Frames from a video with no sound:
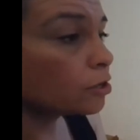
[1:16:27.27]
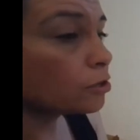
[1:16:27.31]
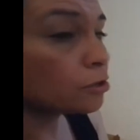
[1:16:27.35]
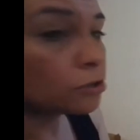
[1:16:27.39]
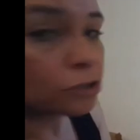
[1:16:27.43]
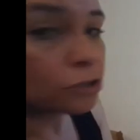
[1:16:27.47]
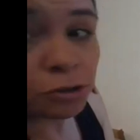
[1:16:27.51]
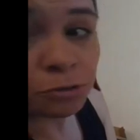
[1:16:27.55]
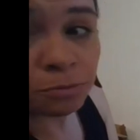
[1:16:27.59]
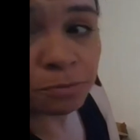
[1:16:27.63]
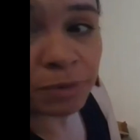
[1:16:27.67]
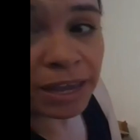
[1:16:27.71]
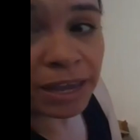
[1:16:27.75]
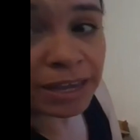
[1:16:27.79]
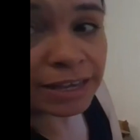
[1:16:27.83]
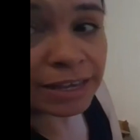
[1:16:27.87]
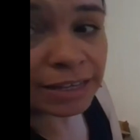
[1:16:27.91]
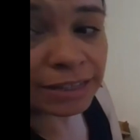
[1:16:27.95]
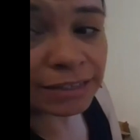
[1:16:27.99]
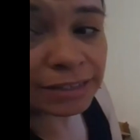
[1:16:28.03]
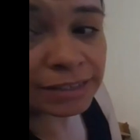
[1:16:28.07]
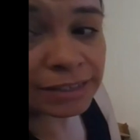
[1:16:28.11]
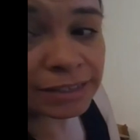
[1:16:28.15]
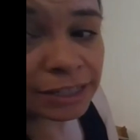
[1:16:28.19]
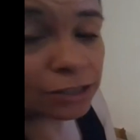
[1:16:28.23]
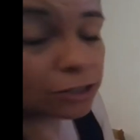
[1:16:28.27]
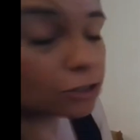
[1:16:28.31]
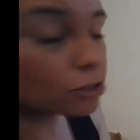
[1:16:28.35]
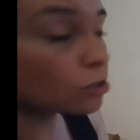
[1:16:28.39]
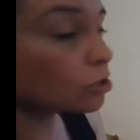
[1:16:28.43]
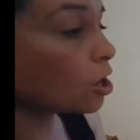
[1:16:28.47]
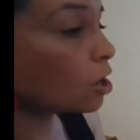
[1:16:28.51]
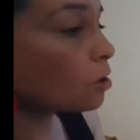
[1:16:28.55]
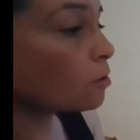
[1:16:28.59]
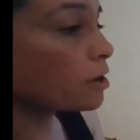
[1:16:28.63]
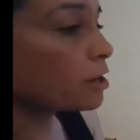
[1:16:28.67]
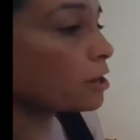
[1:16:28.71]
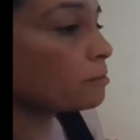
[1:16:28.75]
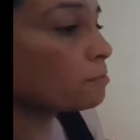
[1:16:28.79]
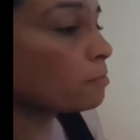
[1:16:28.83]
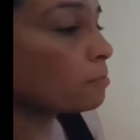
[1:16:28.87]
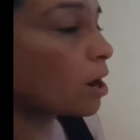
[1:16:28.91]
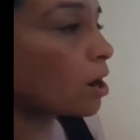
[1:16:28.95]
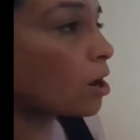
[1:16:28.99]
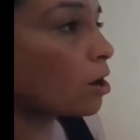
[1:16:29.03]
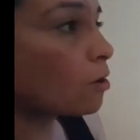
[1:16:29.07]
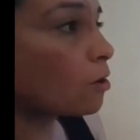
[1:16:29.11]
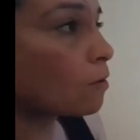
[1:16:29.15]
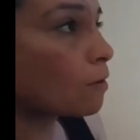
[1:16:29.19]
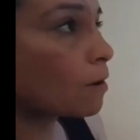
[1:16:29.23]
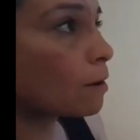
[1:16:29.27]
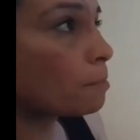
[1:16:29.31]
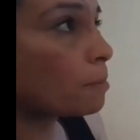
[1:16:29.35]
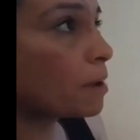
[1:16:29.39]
you may consider going borrower